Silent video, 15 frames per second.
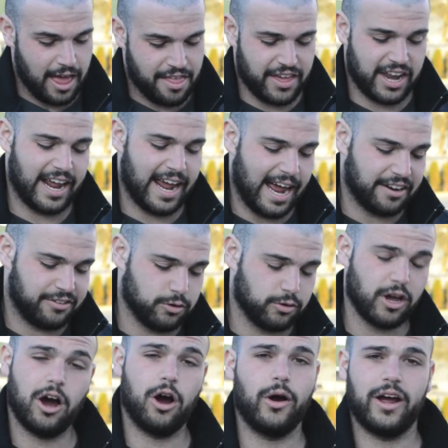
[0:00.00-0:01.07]
that I had to
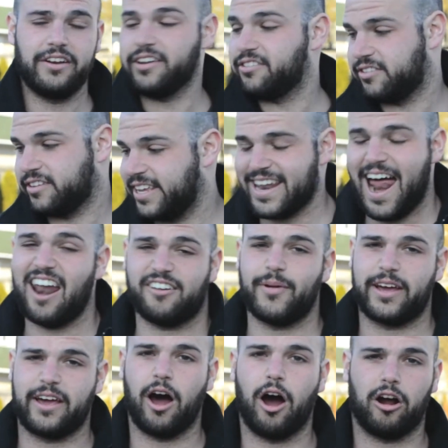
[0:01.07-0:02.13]
go and just get out of
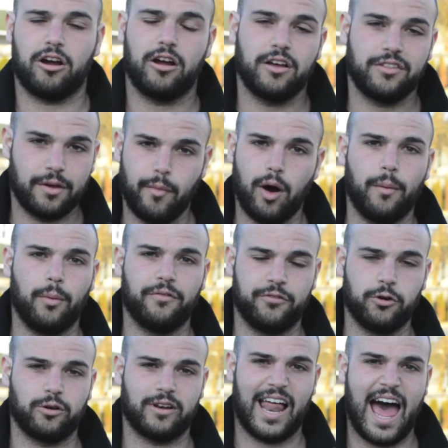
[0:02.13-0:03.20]
my car, the mobile
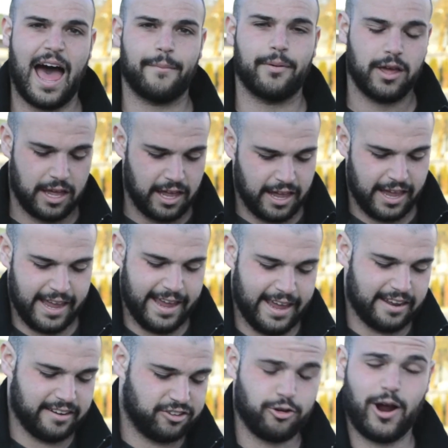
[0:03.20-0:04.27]
food lab,
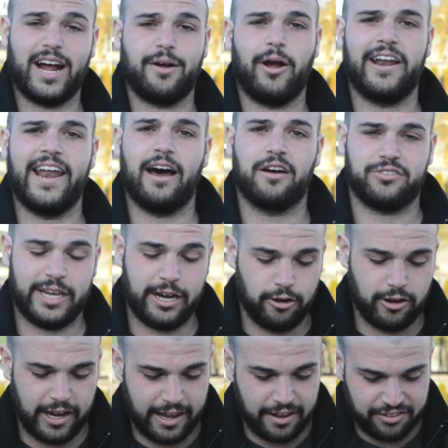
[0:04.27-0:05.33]
and try it right now. So here
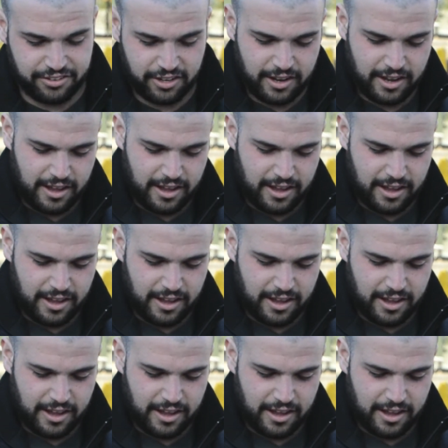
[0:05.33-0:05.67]
it is.